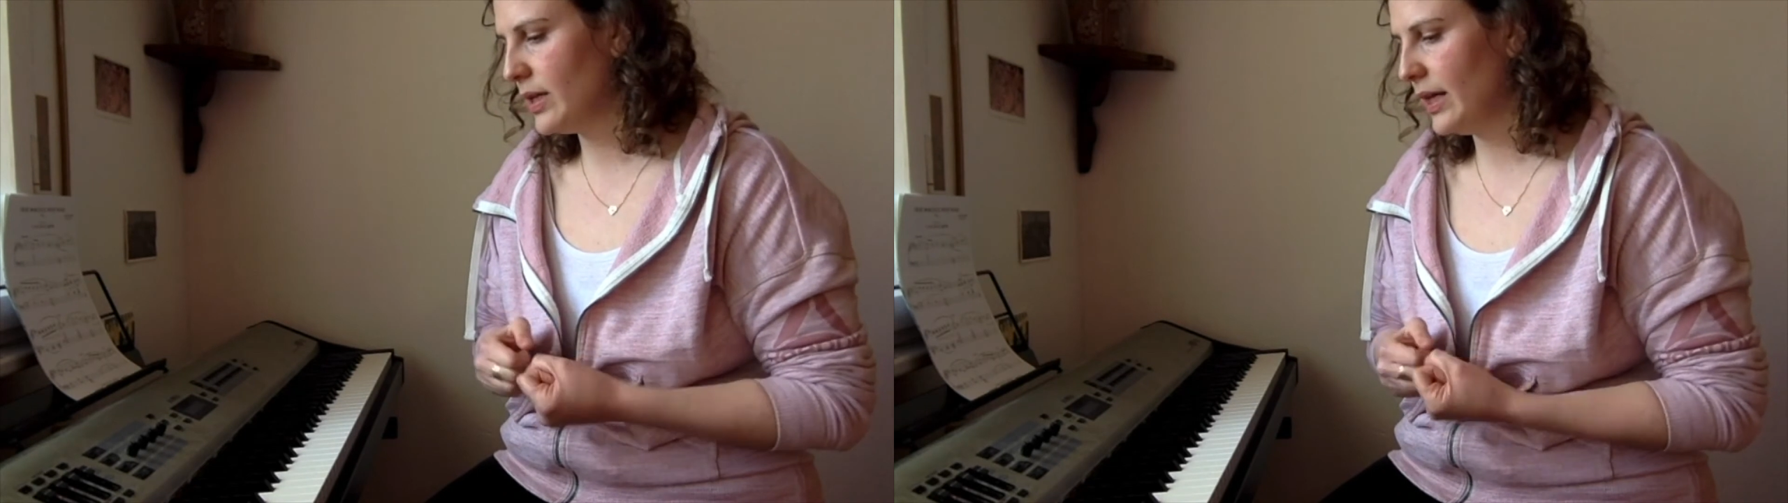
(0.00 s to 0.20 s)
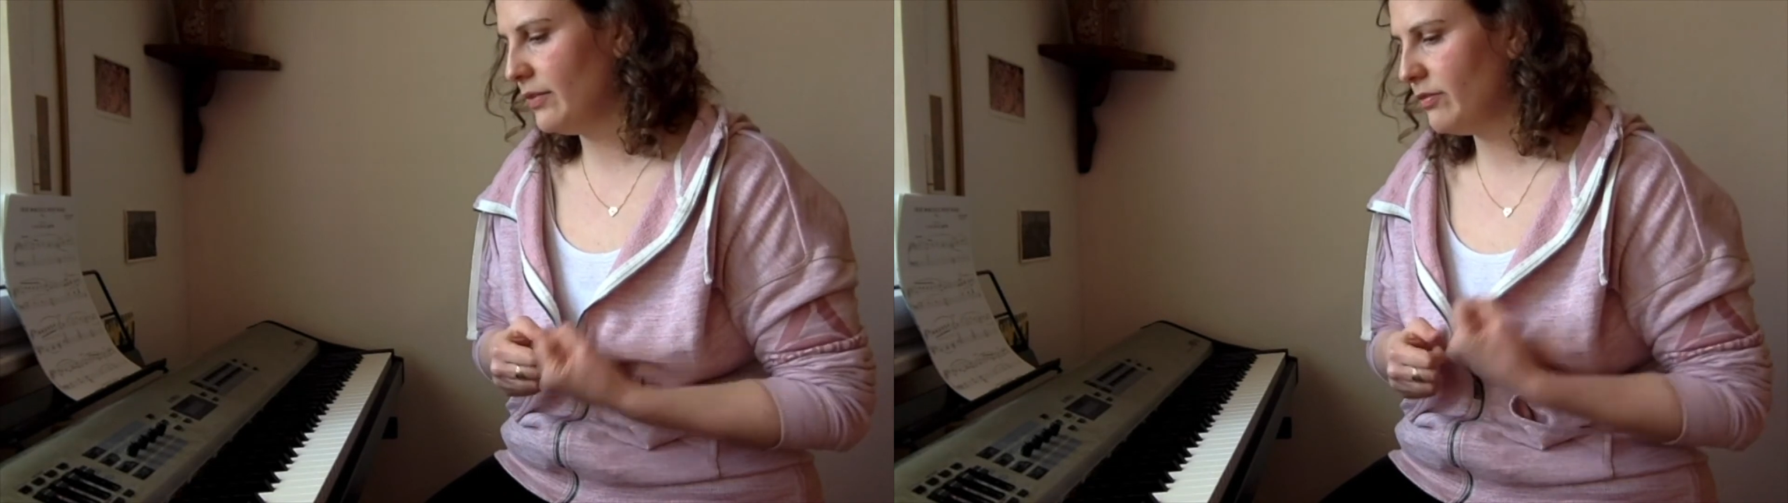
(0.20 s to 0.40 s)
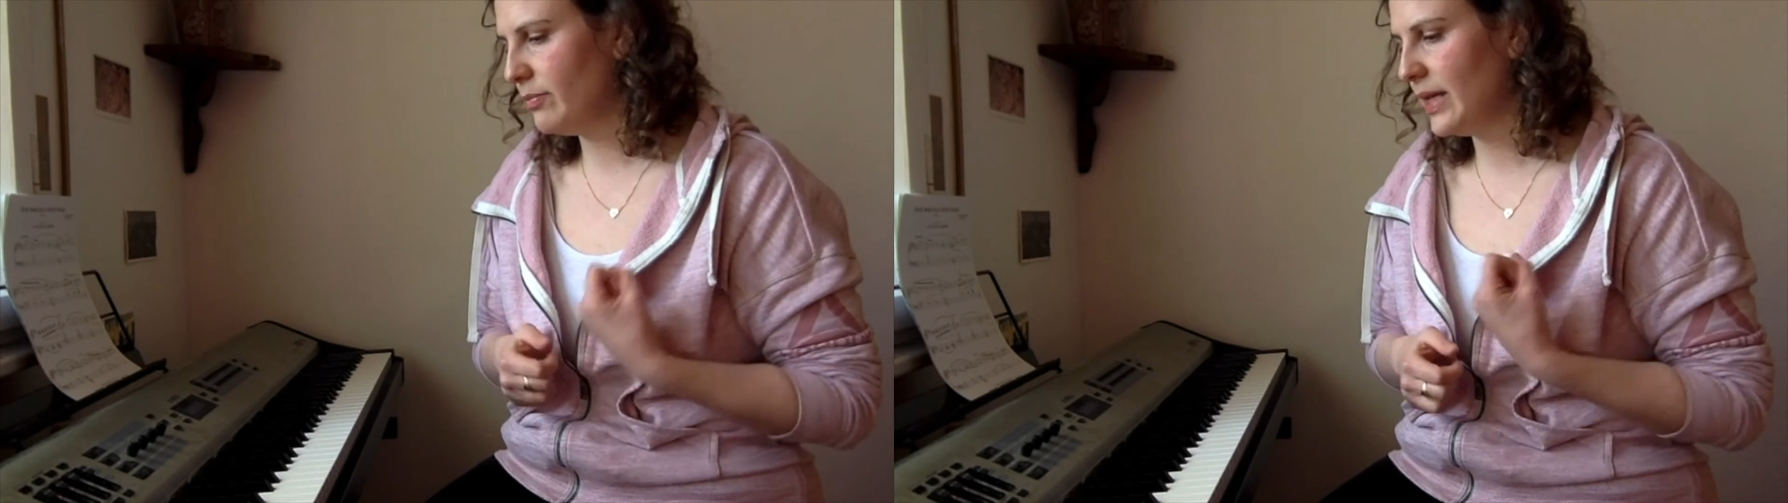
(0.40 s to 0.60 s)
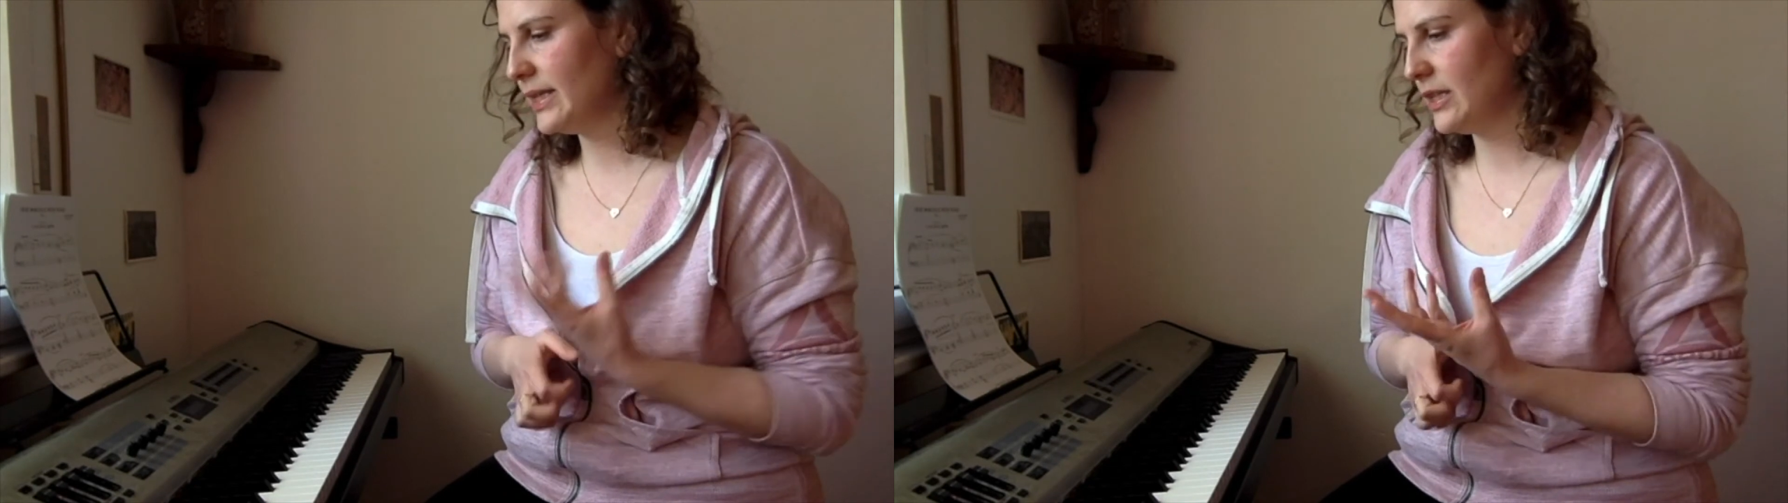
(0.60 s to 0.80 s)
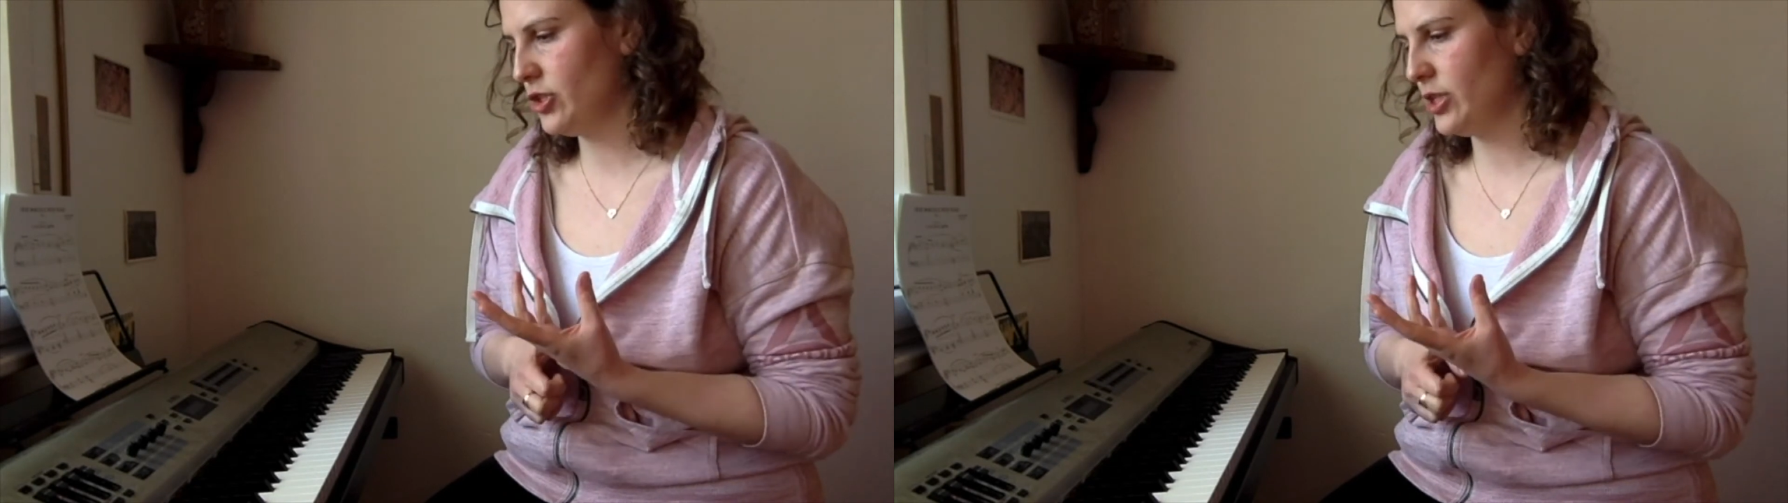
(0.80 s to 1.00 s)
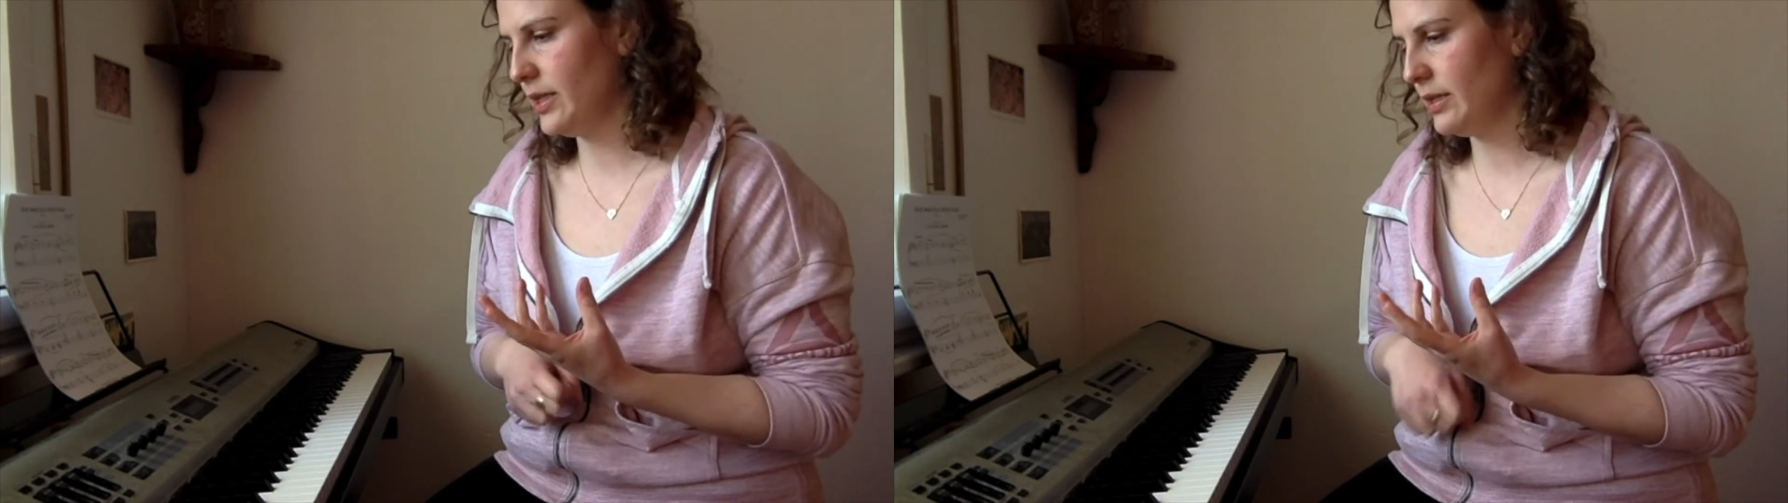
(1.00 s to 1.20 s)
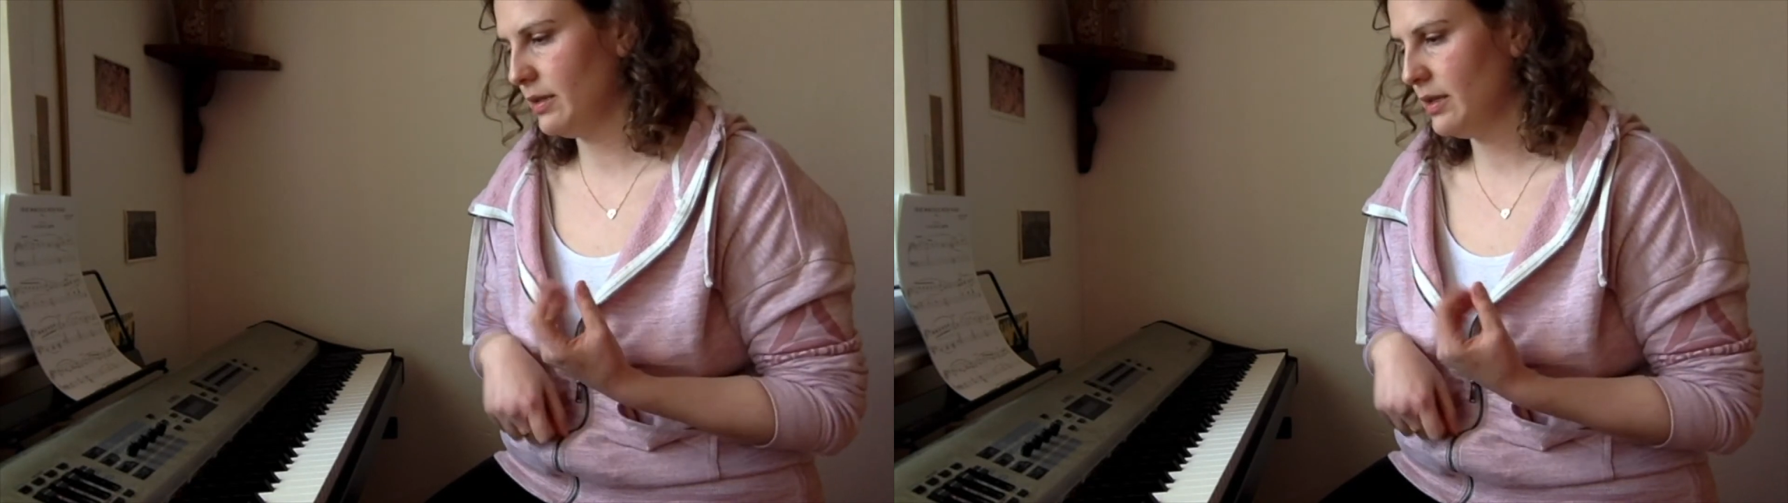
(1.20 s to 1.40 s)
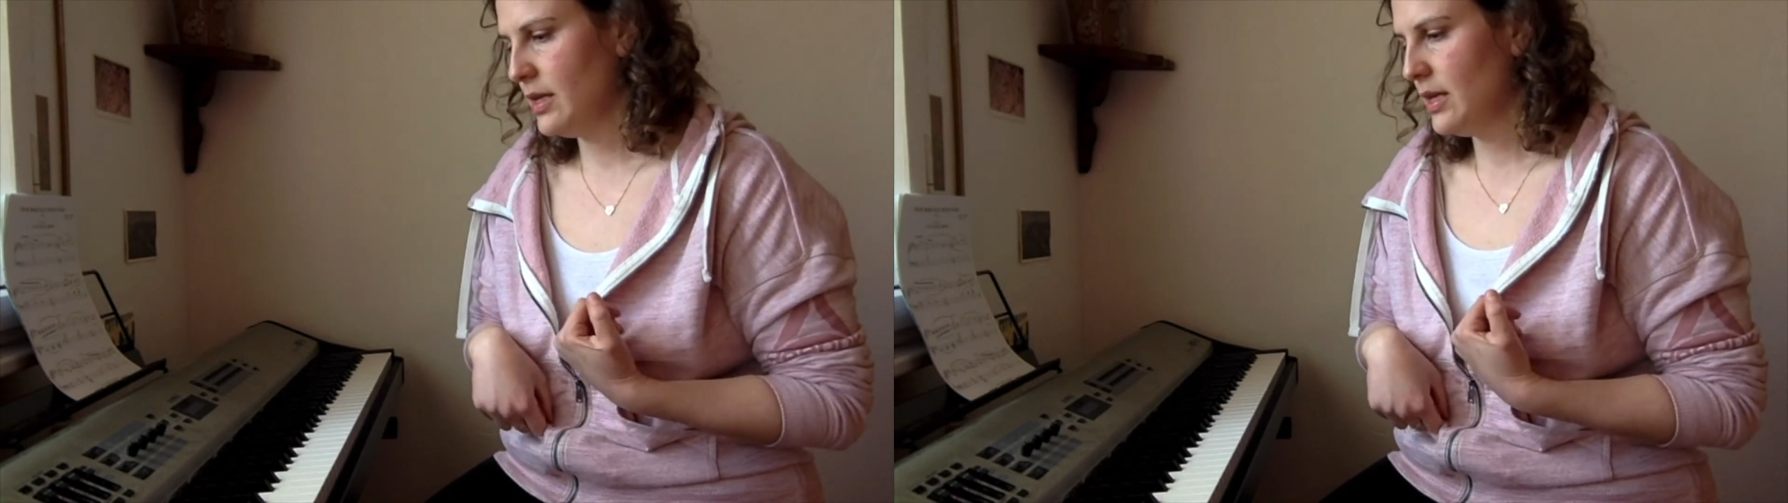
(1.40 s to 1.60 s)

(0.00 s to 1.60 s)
kind of make that shine.